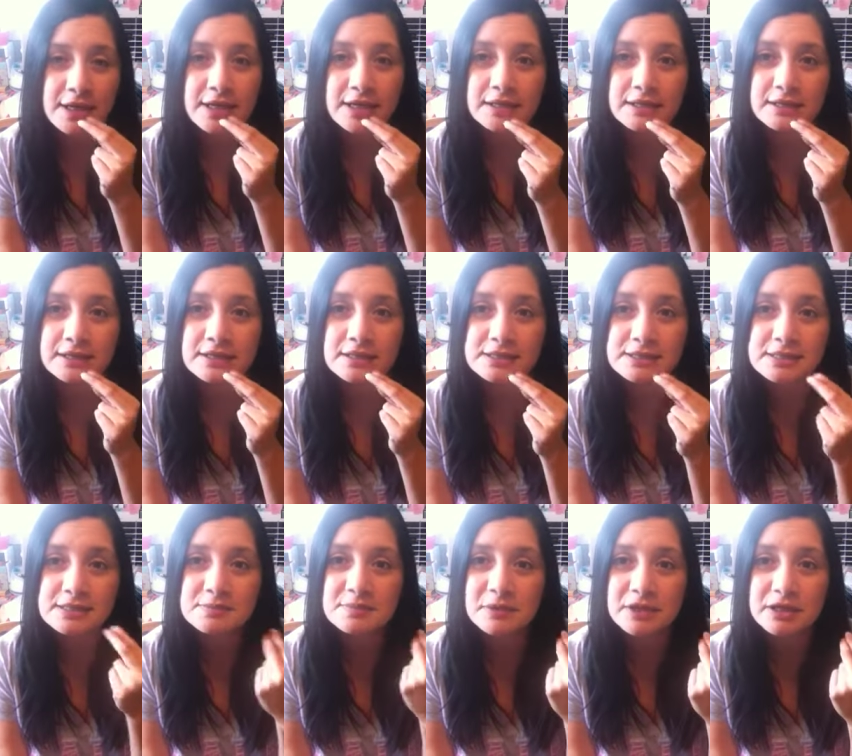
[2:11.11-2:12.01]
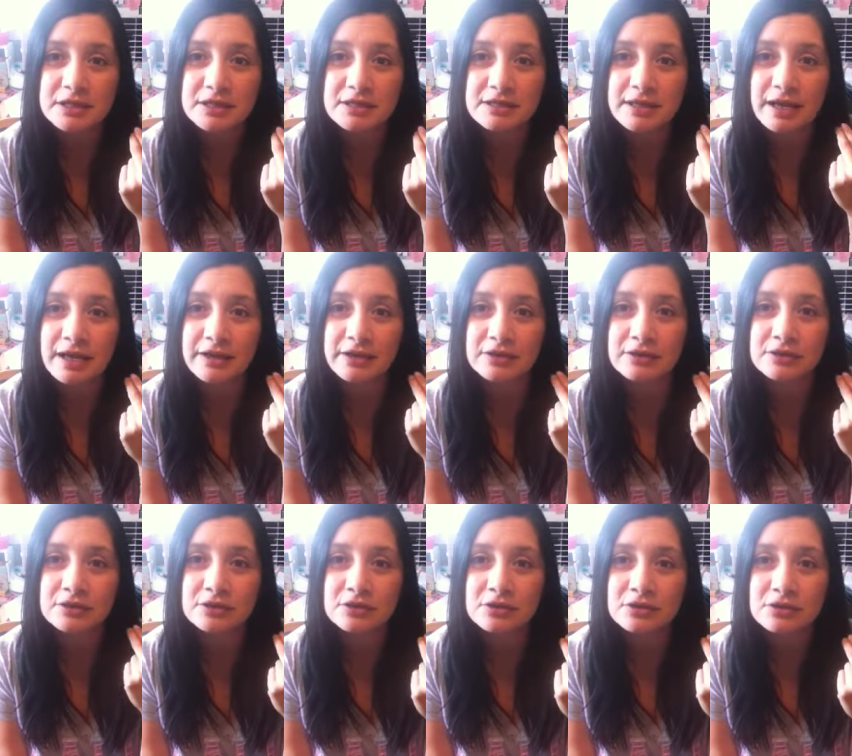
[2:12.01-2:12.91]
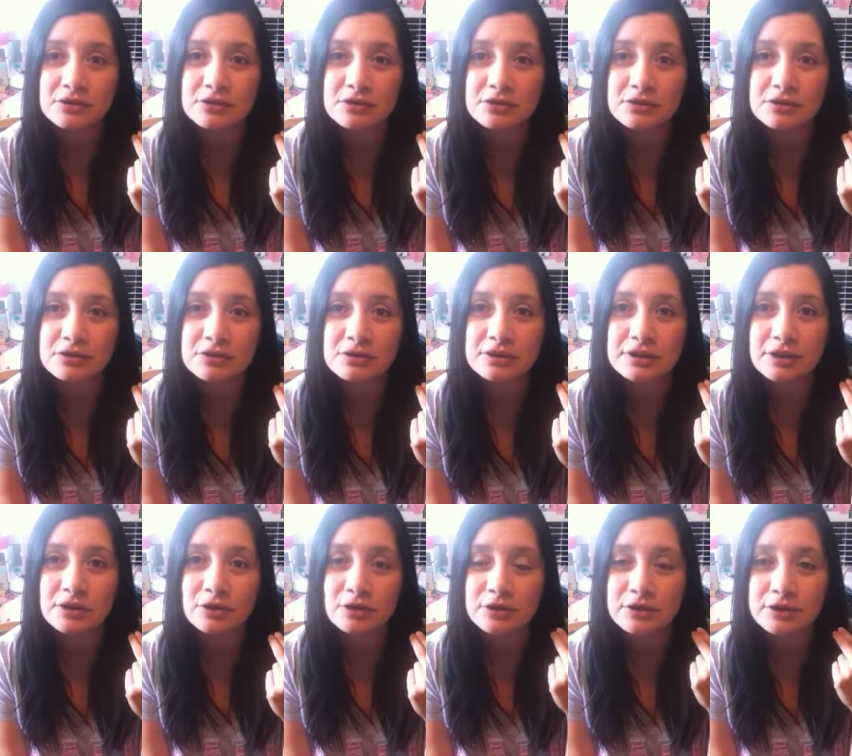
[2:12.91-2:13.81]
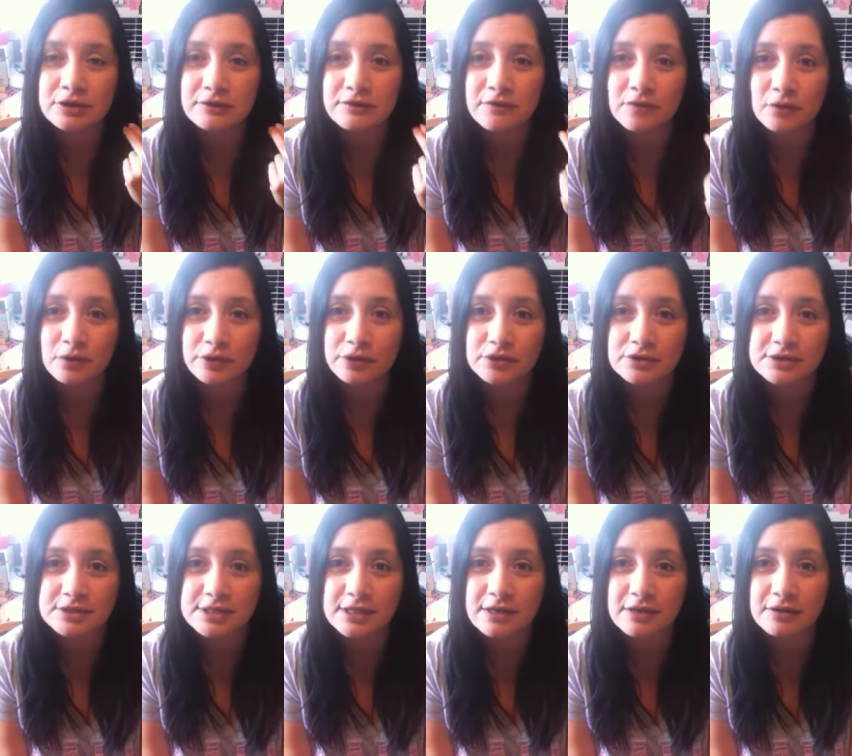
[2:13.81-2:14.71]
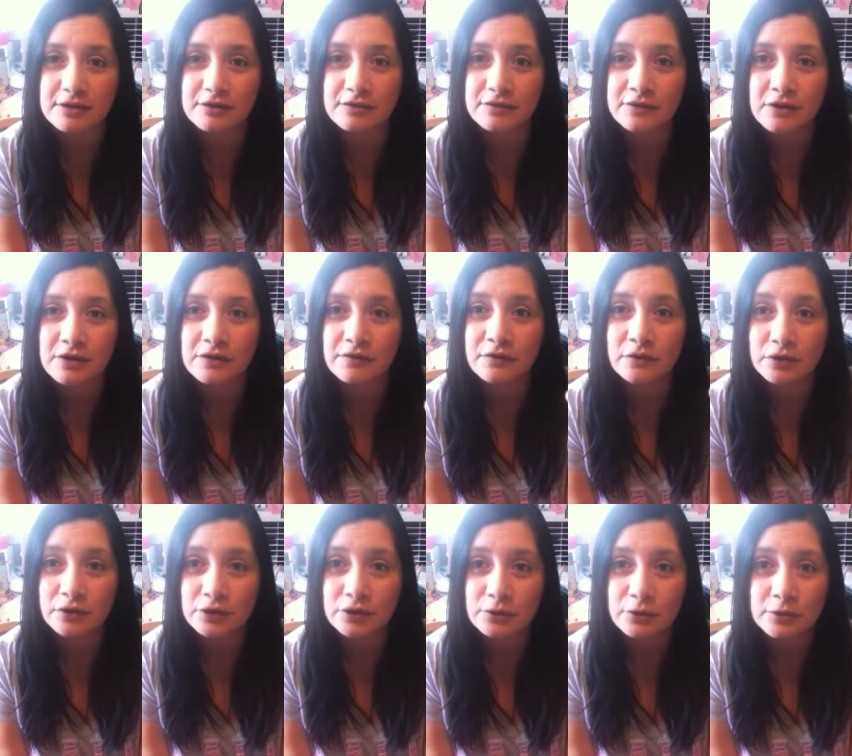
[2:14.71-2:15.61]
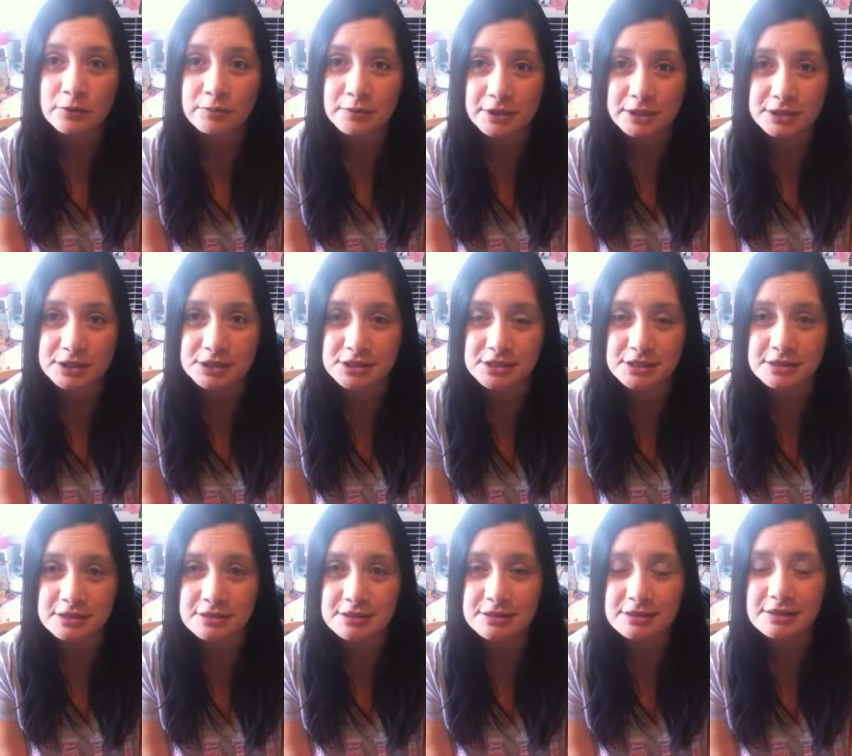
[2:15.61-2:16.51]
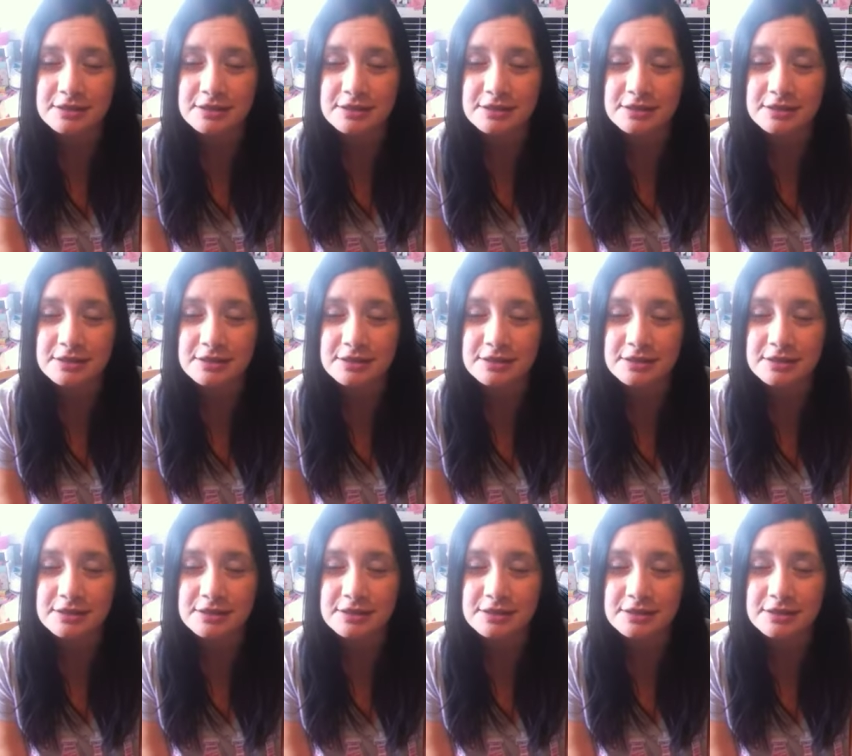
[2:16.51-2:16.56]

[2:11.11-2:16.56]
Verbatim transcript: And this is money that you're earning for yourself, for your budget,